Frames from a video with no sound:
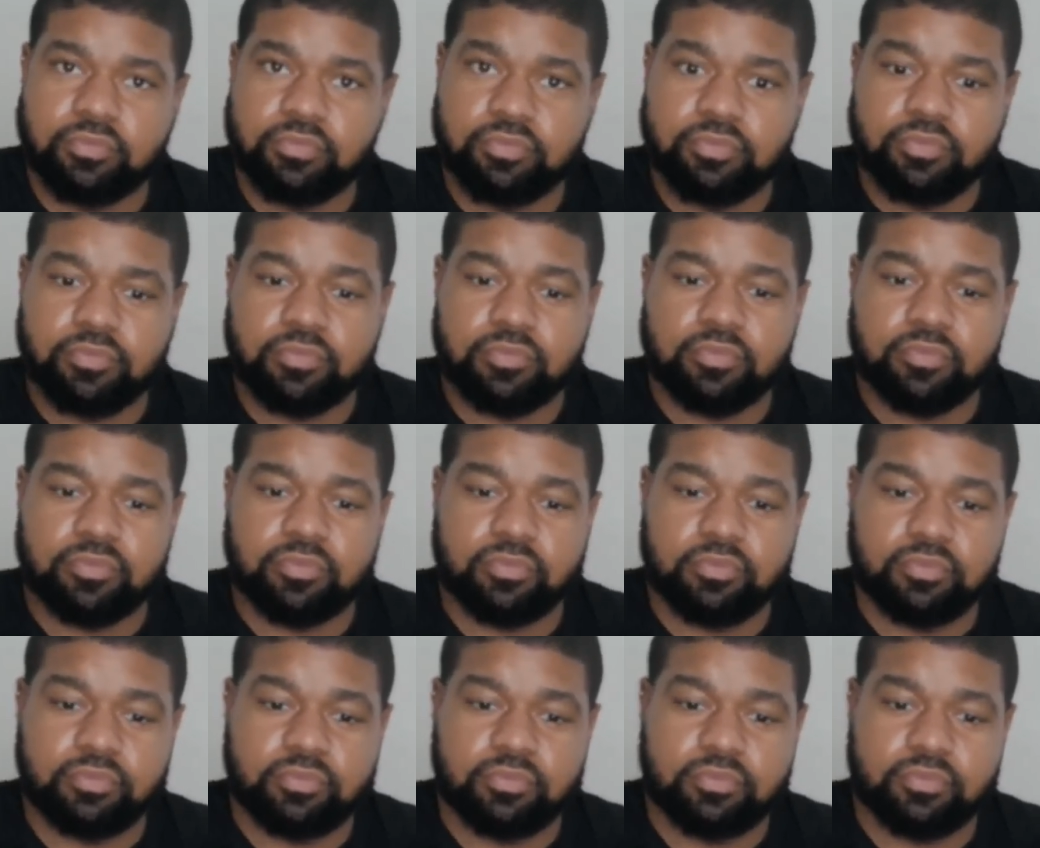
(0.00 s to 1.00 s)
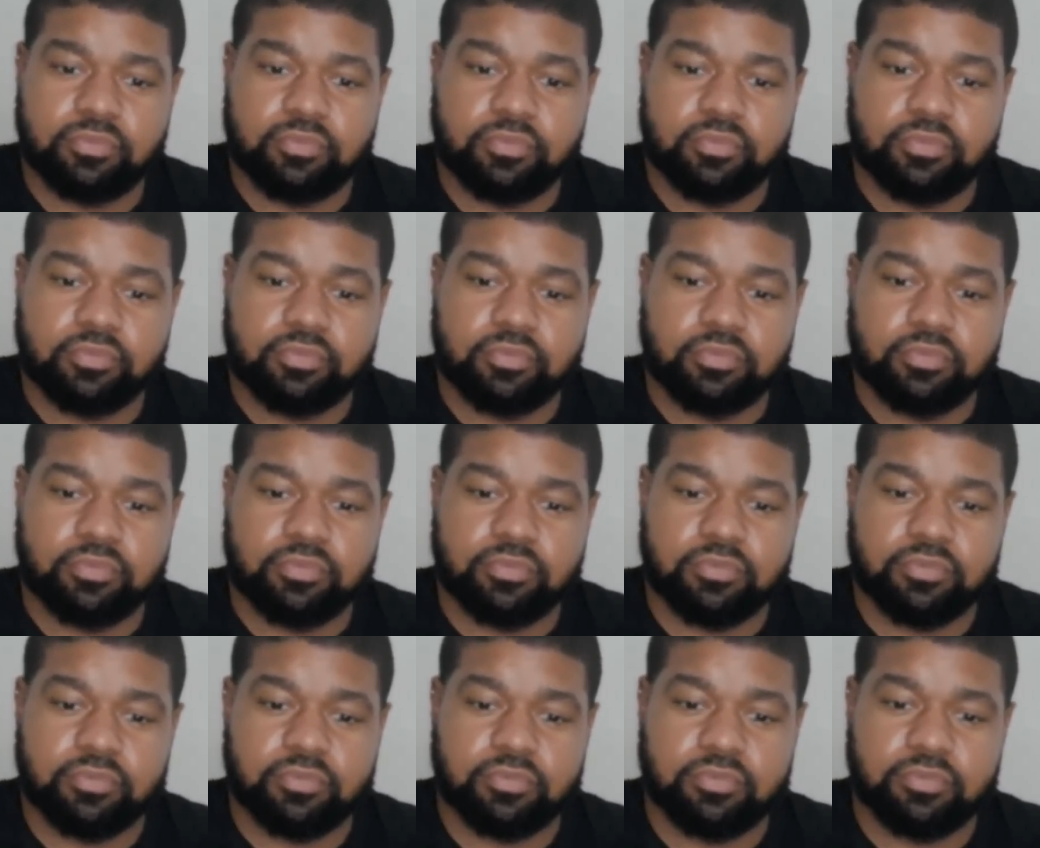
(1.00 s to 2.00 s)

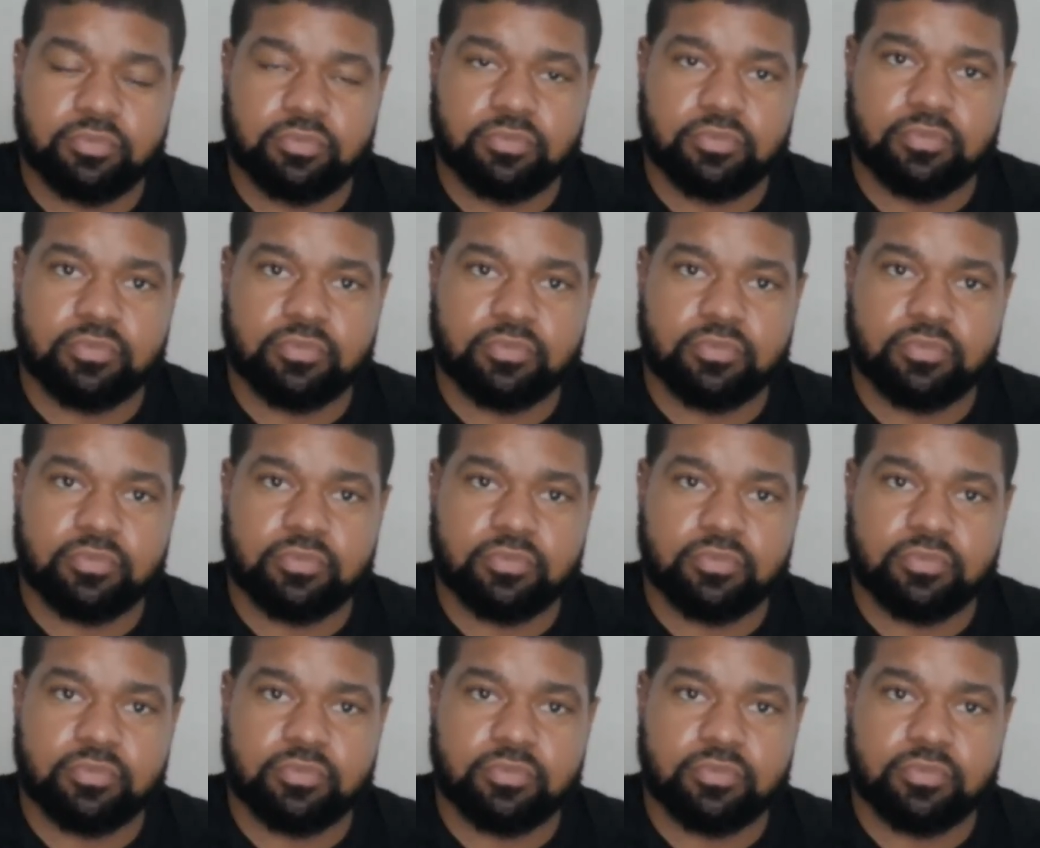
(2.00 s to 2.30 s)
No words are spoken by the person on screen.